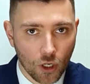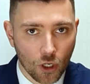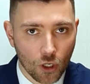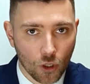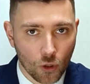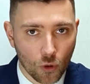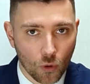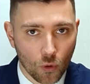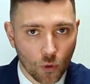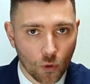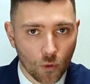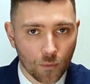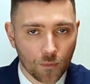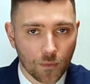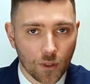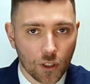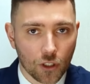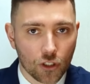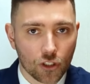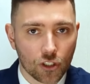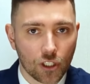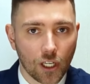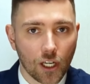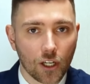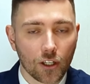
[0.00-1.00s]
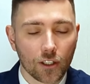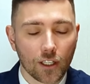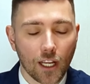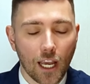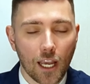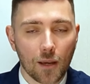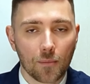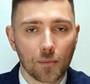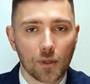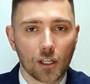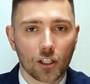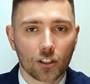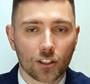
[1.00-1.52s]
who shared
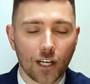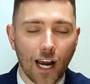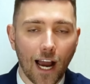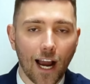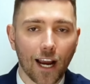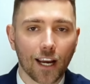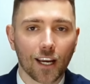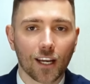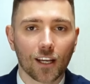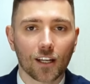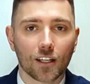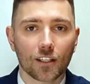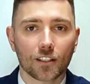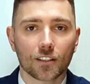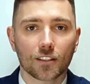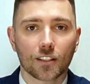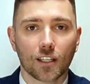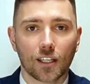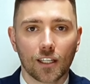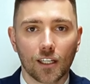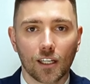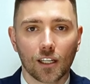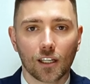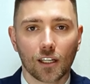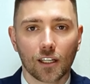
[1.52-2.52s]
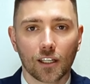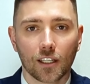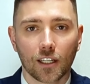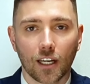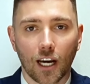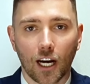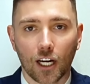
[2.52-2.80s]
a miraculous healing